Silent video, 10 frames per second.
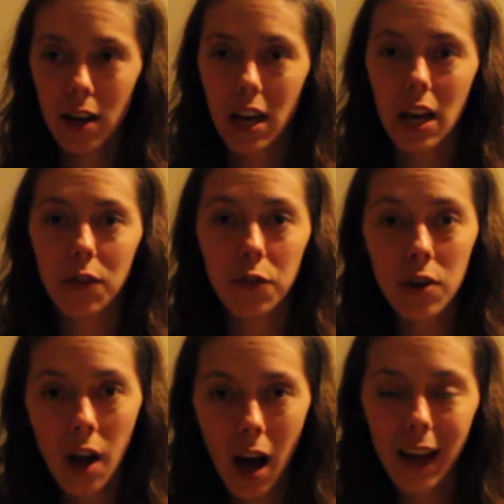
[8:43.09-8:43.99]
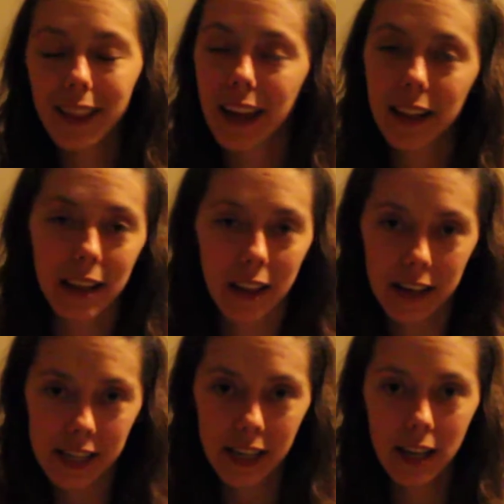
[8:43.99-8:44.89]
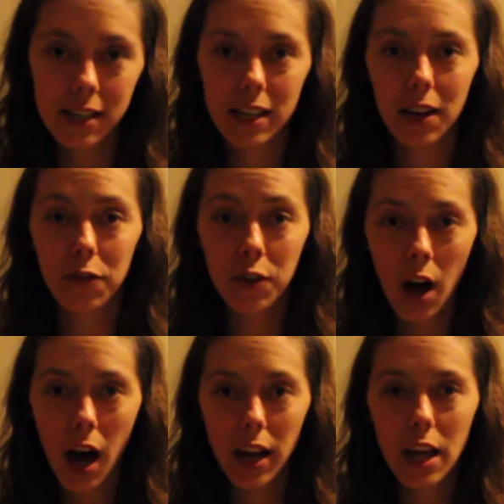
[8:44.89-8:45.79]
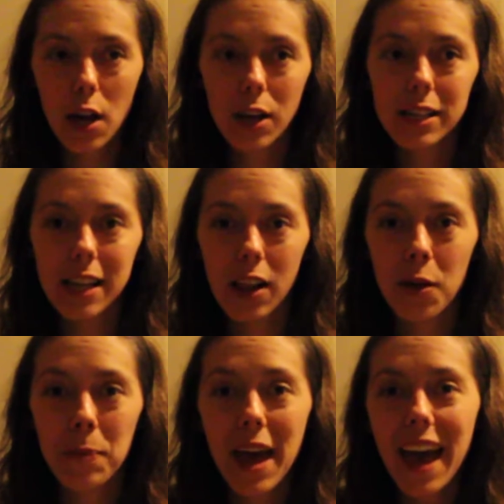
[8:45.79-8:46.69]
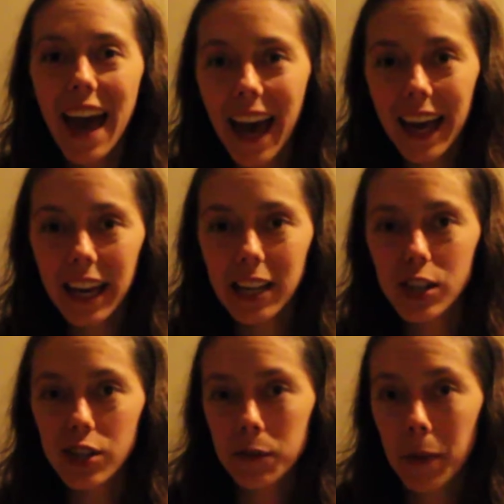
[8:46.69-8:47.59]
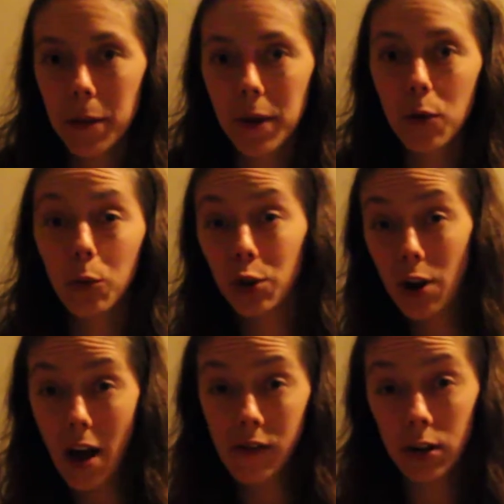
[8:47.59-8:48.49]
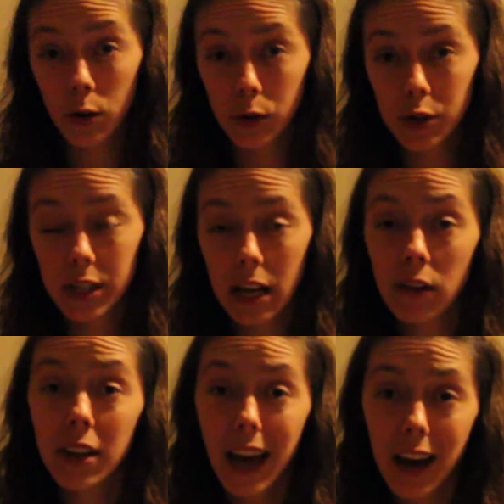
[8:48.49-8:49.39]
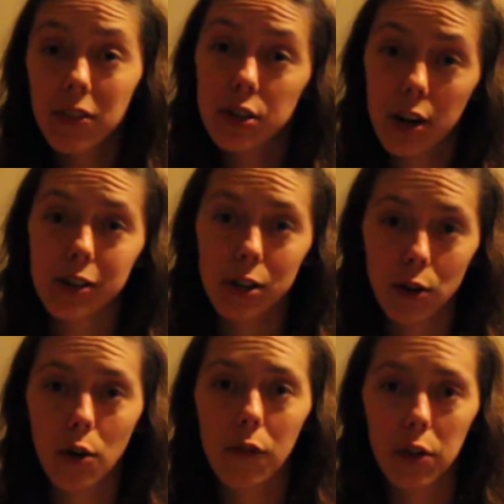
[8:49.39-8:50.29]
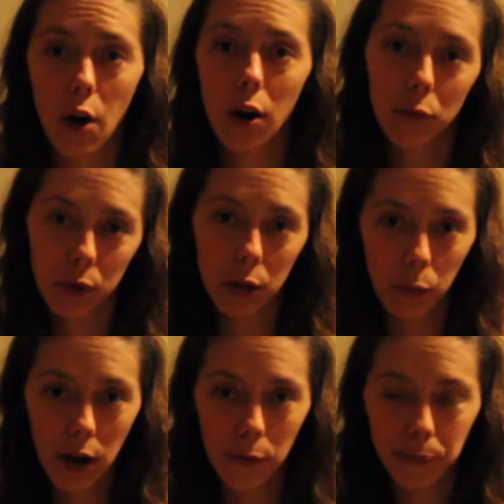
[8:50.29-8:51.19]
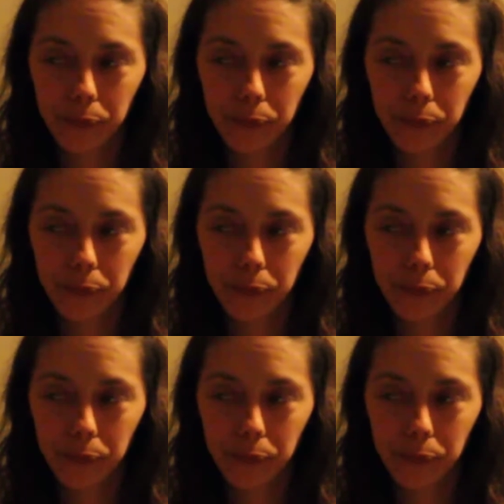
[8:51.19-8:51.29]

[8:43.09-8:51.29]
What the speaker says: If not, likely they didn't. If not, tell them, hey, just maybe when you're having an ultrasound, have the doctor look over the heart really well.